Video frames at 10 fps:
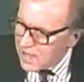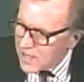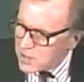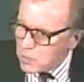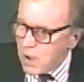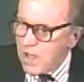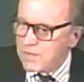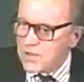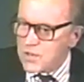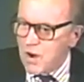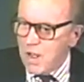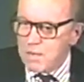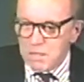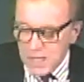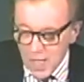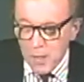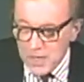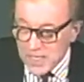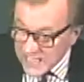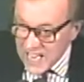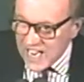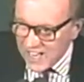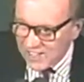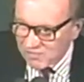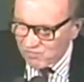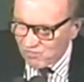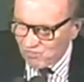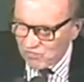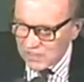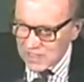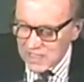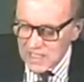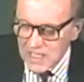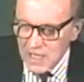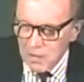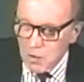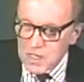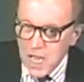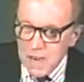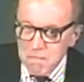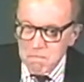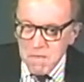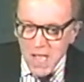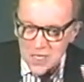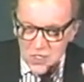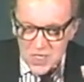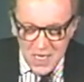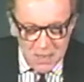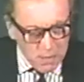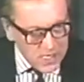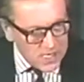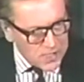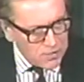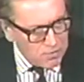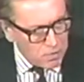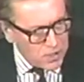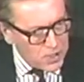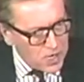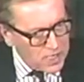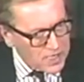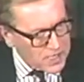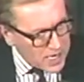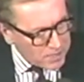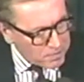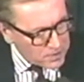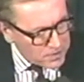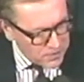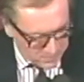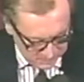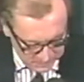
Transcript: as a way of describing becoming the king, was a masterly piece of British understatement, you know.